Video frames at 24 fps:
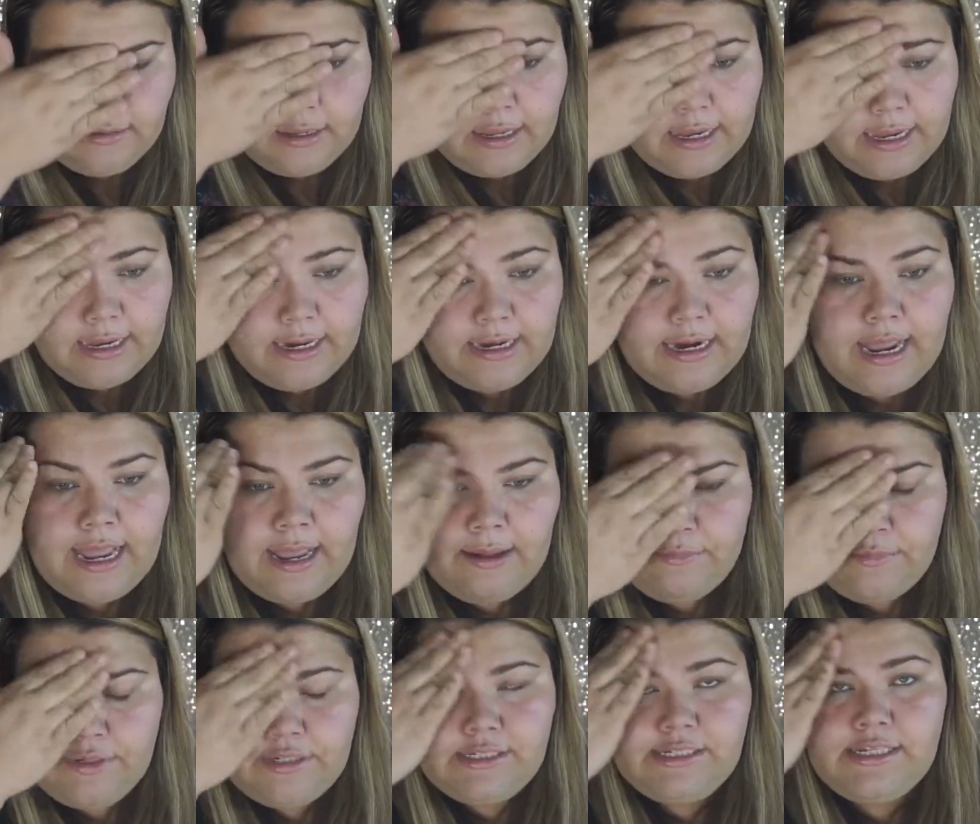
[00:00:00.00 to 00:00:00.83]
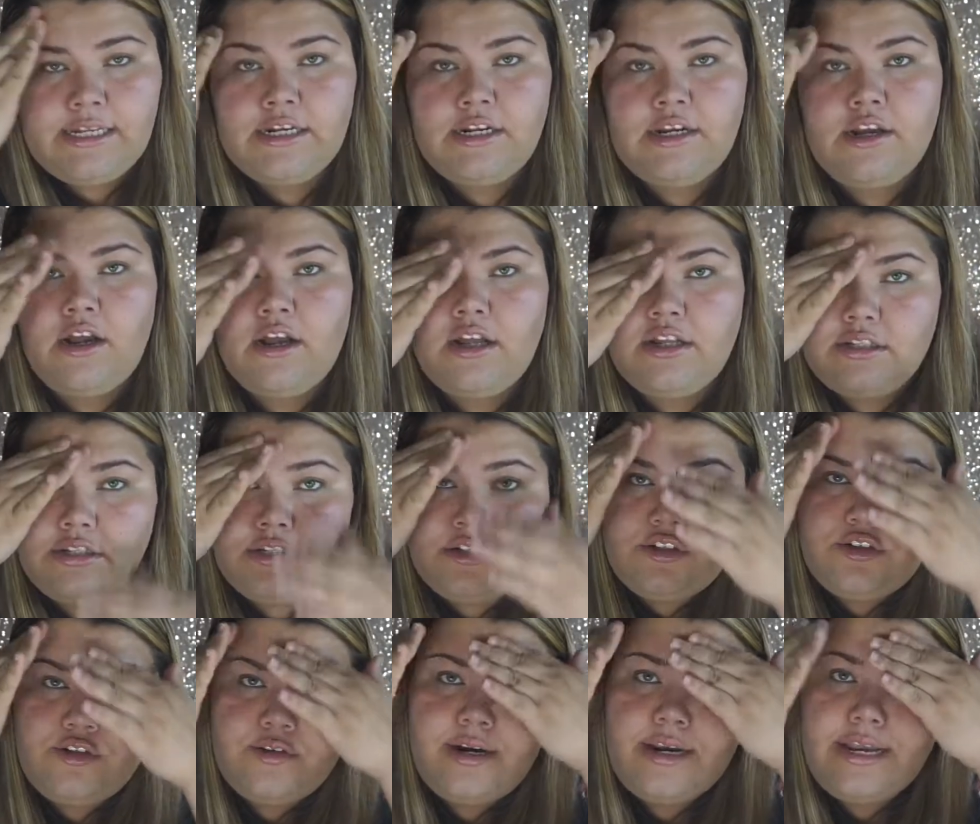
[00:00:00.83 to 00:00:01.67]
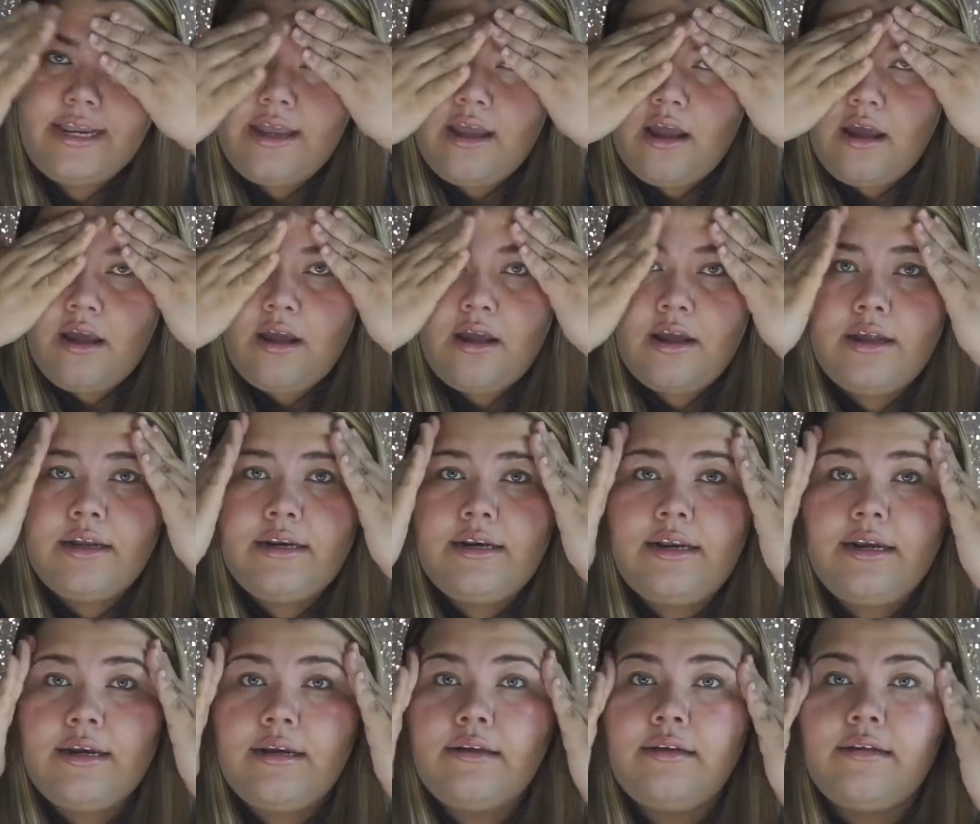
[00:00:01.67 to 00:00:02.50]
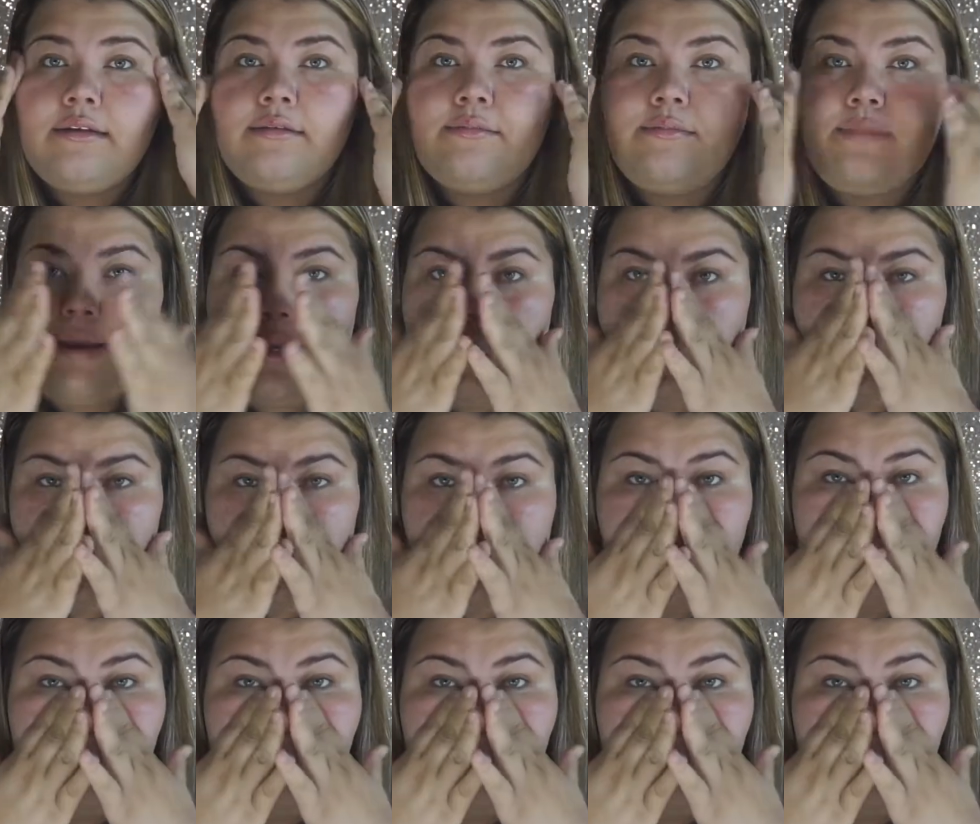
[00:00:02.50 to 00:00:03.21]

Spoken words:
And I'm just gonna concentrate on my